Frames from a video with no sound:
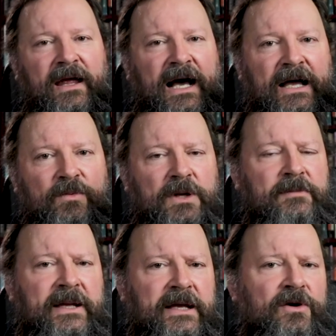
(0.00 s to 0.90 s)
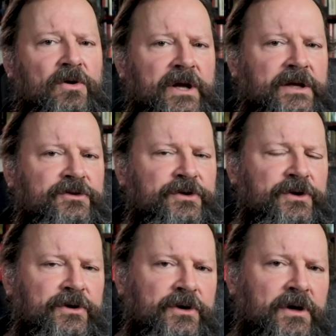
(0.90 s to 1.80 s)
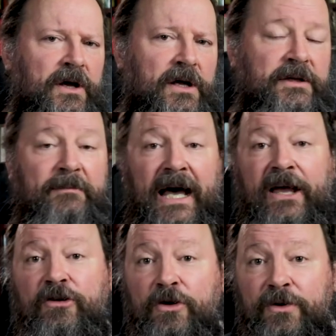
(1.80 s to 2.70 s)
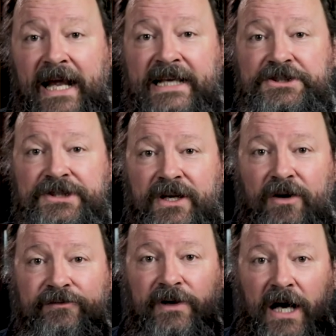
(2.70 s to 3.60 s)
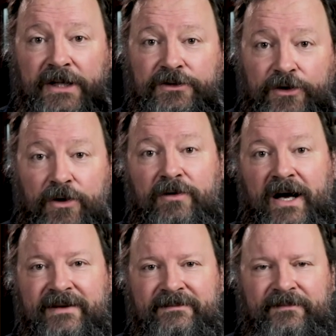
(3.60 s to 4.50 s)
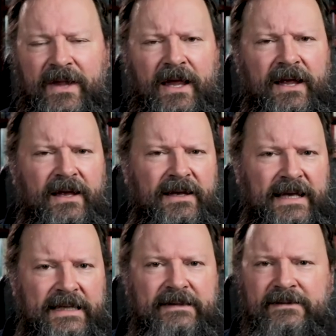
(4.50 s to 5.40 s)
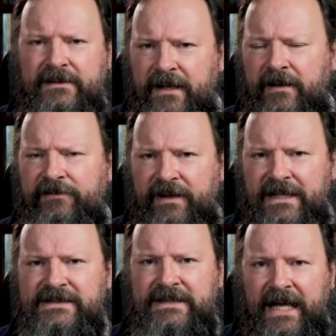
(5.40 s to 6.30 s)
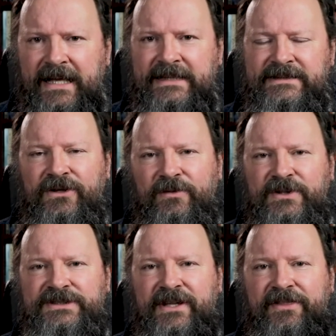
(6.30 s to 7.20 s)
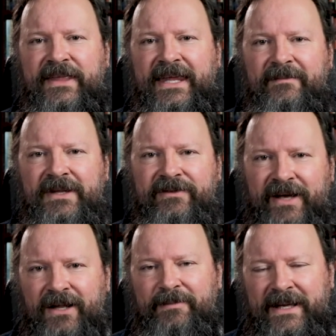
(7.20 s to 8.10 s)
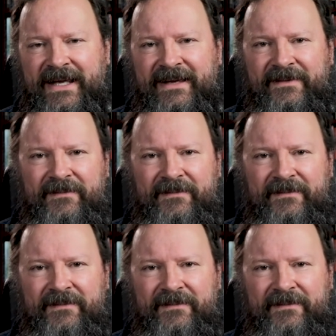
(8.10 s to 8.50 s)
I will be going to the micronation of Andorra. It feels like it's almost a theme developing.